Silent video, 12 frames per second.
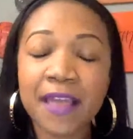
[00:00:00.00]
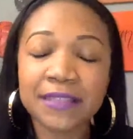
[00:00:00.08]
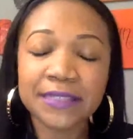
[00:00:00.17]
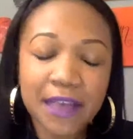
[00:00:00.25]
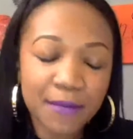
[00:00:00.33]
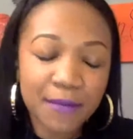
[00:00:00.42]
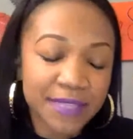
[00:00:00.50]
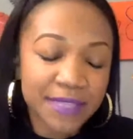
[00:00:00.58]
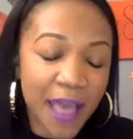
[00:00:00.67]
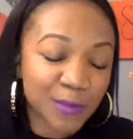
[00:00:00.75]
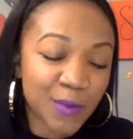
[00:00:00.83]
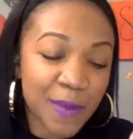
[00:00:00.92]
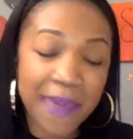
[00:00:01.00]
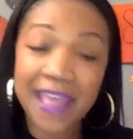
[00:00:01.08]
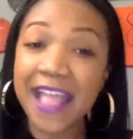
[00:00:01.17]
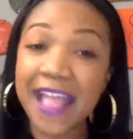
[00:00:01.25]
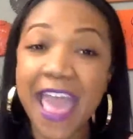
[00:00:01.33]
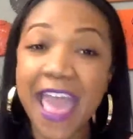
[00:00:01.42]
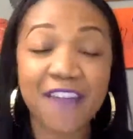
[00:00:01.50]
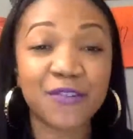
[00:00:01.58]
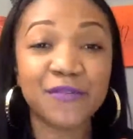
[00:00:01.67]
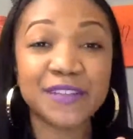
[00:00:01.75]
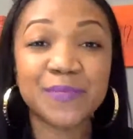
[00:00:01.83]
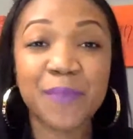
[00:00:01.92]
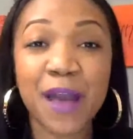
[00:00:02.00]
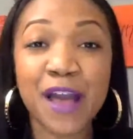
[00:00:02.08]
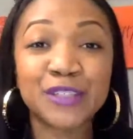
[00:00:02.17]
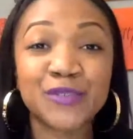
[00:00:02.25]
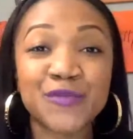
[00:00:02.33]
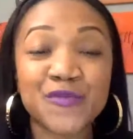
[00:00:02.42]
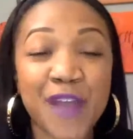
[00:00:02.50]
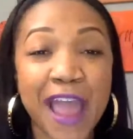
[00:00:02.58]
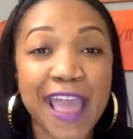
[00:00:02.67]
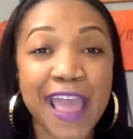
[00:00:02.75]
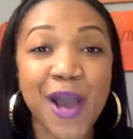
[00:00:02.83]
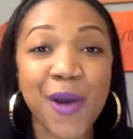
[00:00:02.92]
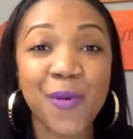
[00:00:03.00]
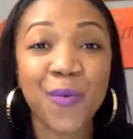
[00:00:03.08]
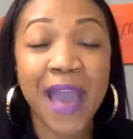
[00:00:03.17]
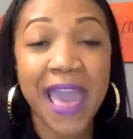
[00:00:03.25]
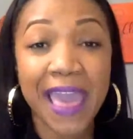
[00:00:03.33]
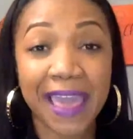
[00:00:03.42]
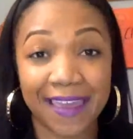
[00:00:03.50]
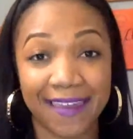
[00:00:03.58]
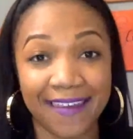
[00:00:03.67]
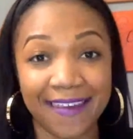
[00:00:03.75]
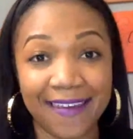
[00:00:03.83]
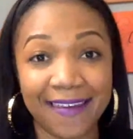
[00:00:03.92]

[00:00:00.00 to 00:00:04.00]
And sometimes we may not have a response right away.